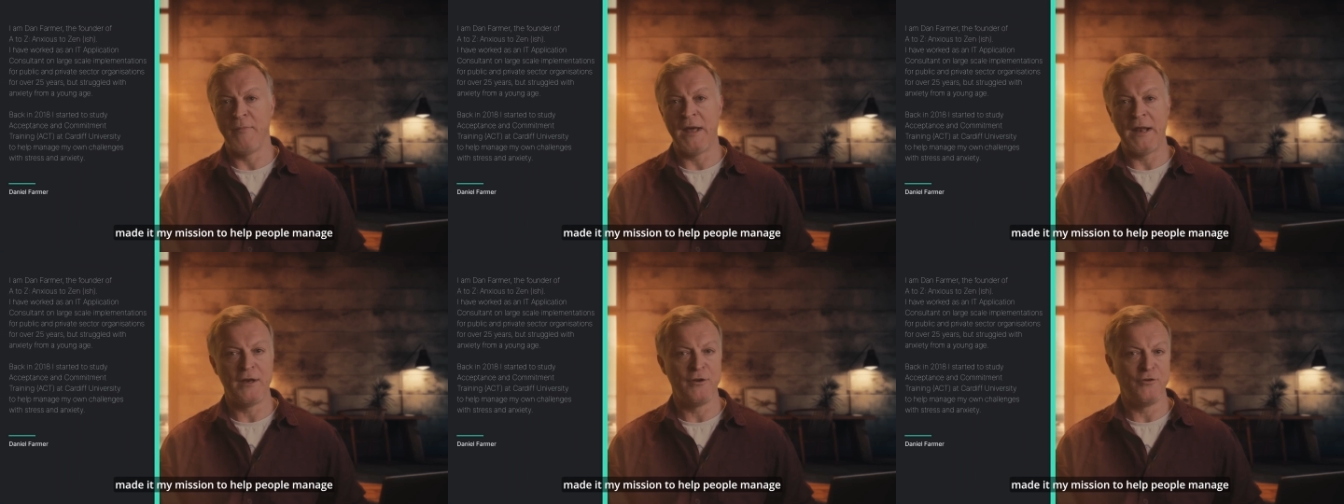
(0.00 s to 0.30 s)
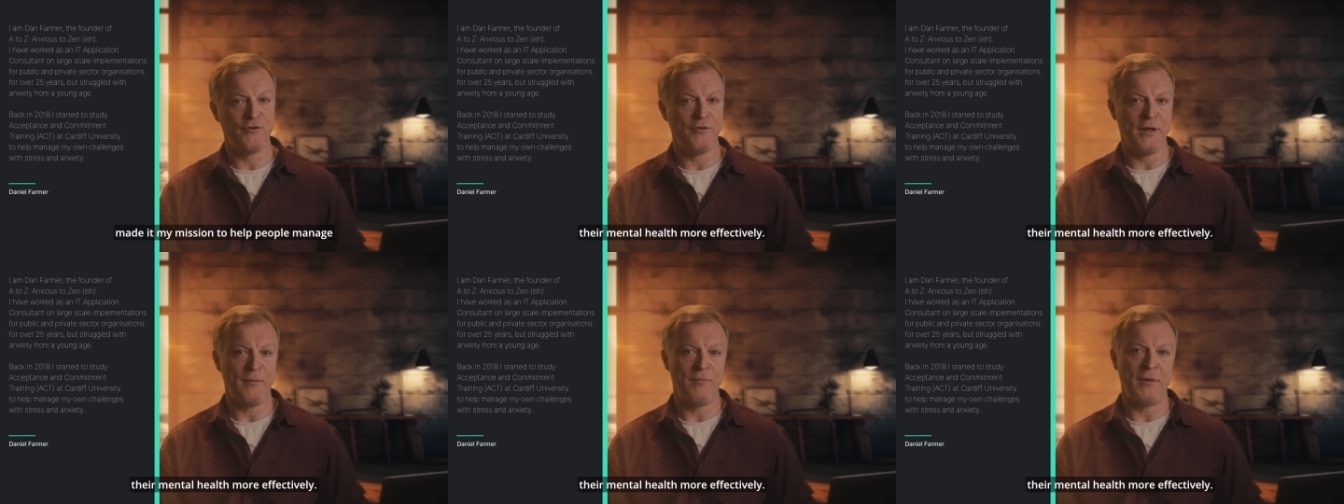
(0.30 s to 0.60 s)

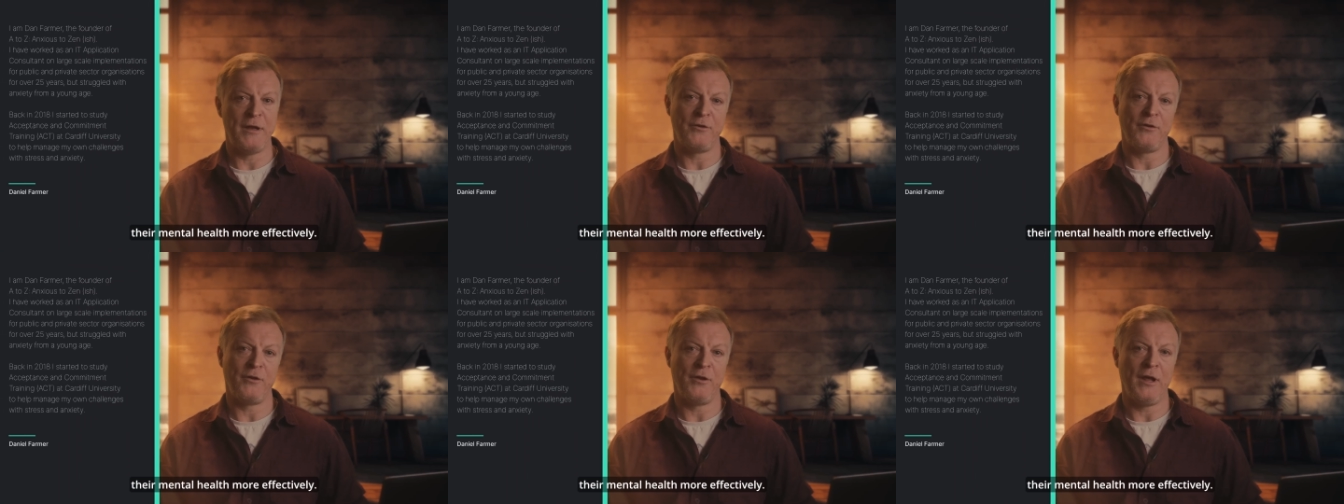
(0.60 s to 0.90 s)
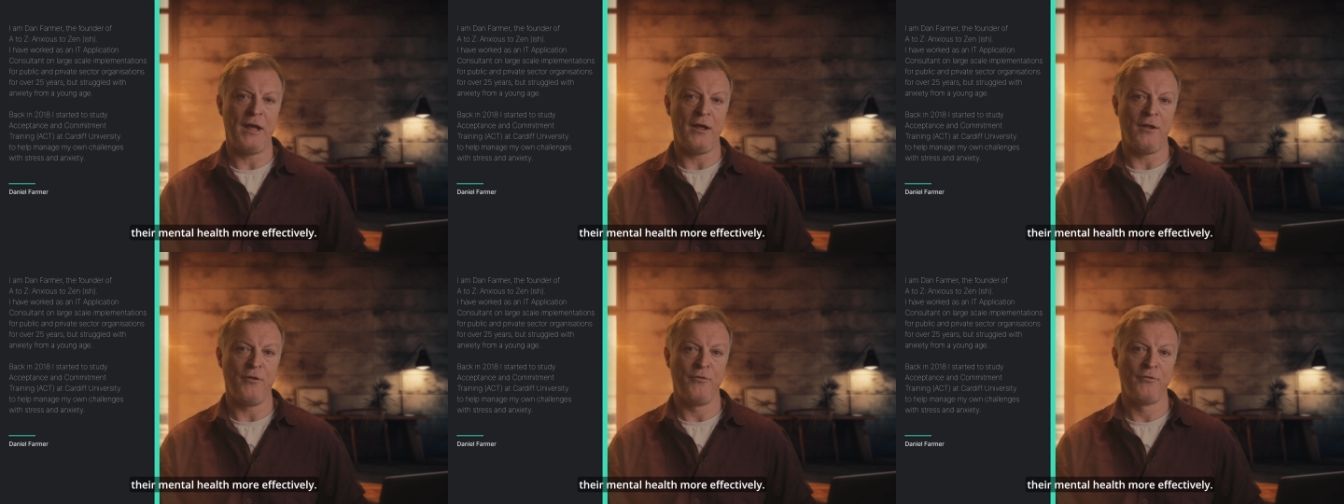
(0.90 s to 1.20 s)
windows
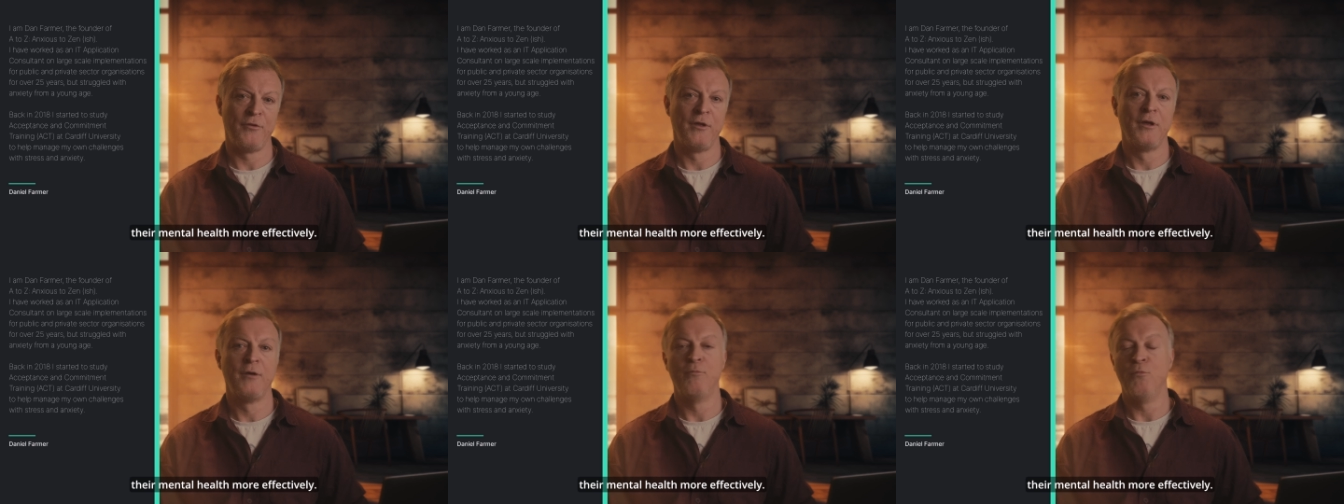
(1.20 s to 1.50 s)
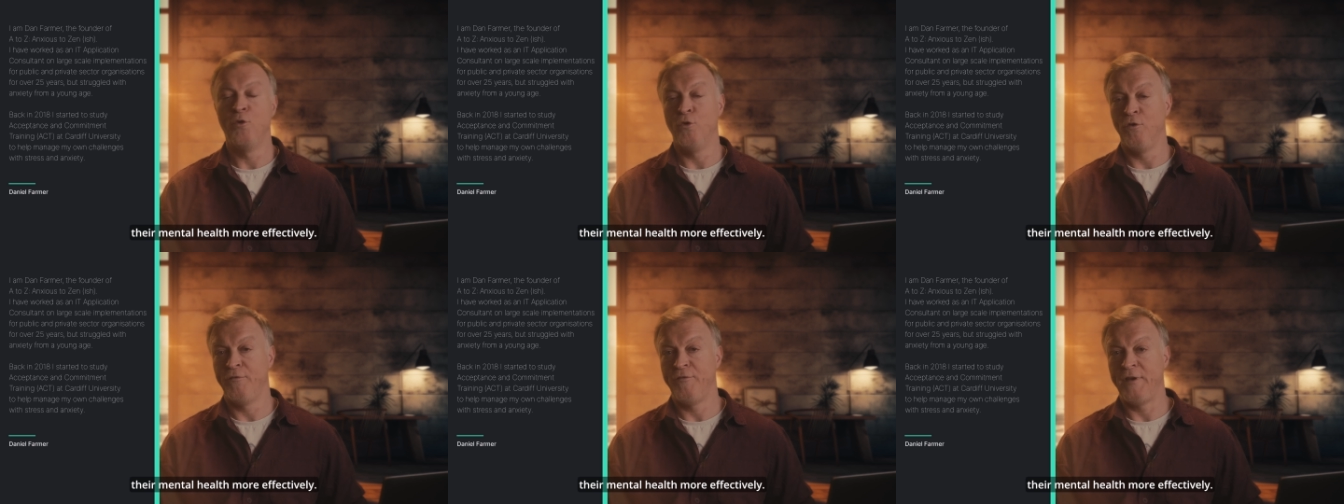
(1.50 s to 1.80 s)
with stock
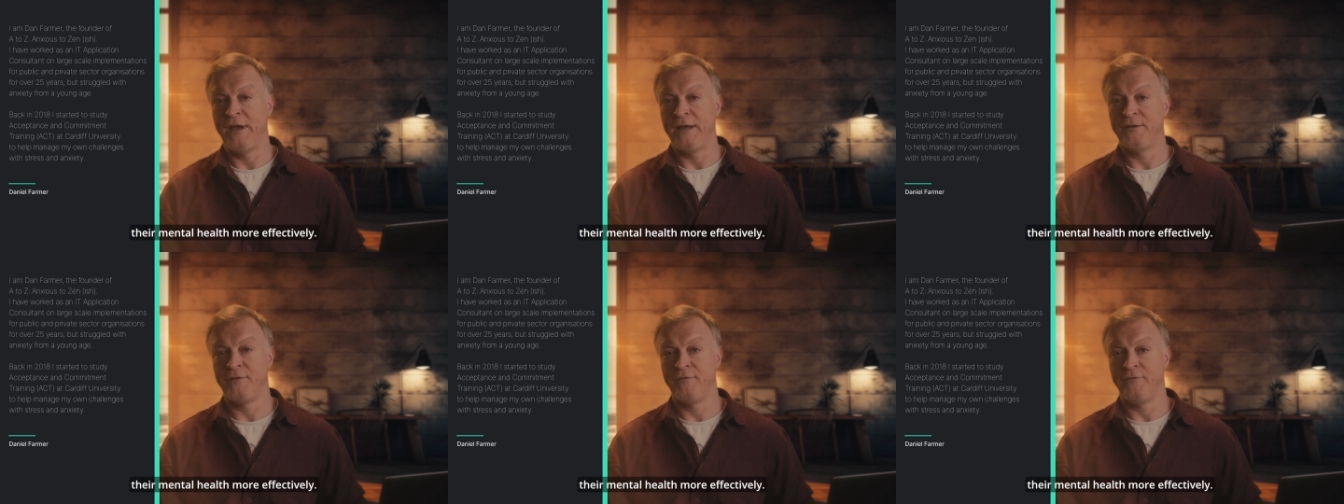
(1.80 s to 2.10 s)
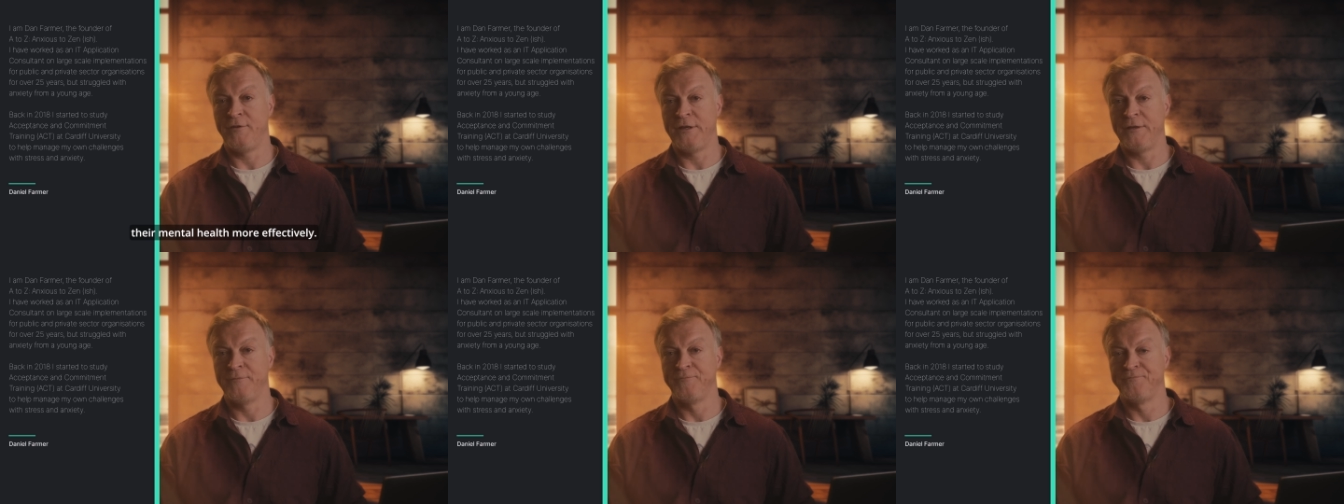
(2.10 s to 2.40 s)
footage of
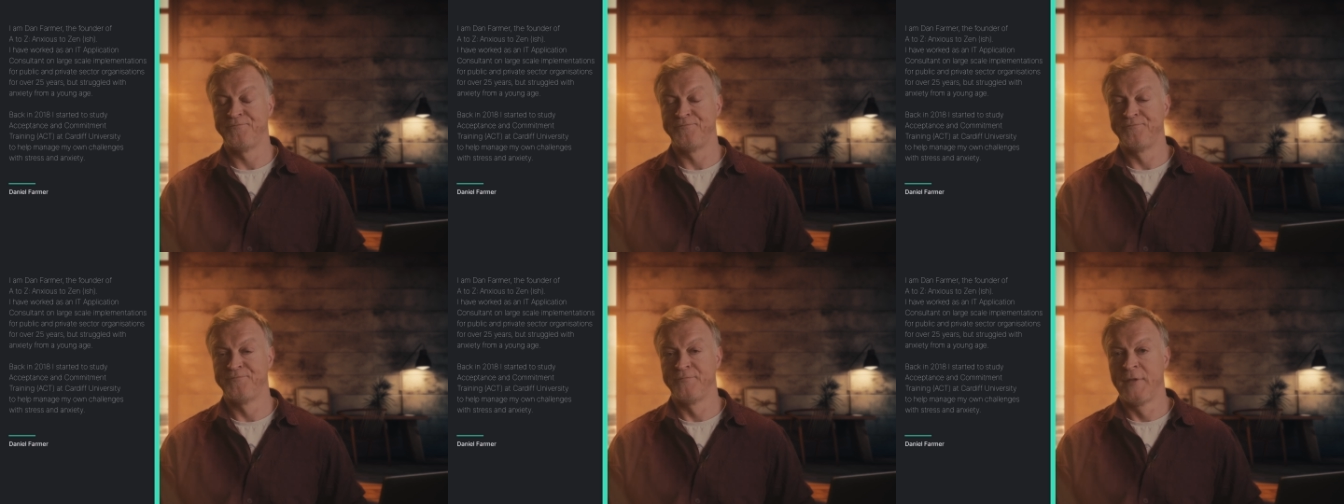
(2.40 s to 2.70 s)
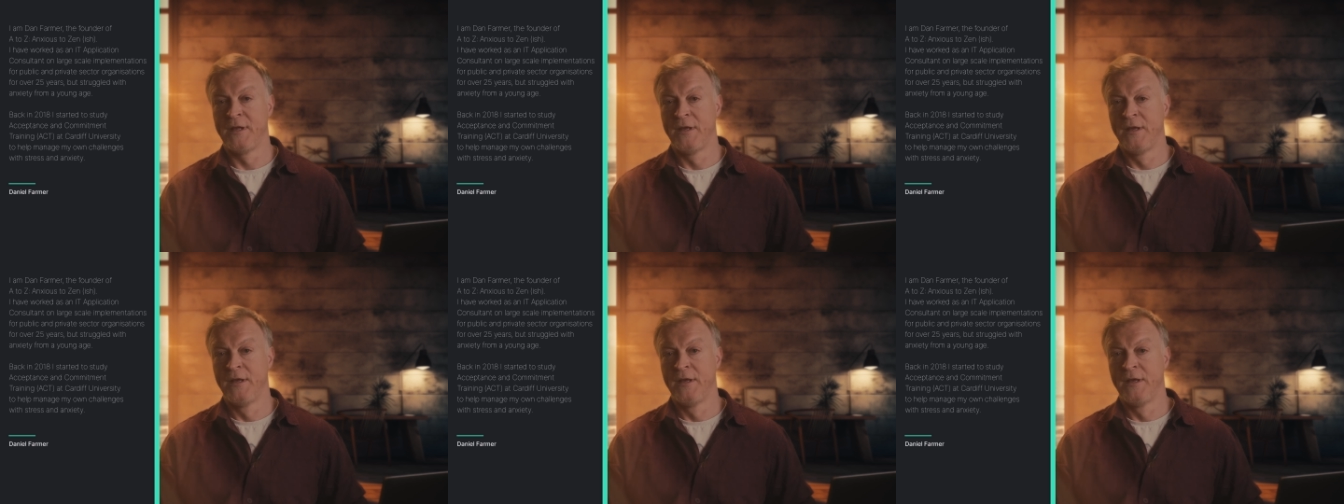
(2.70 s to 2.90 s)
the beach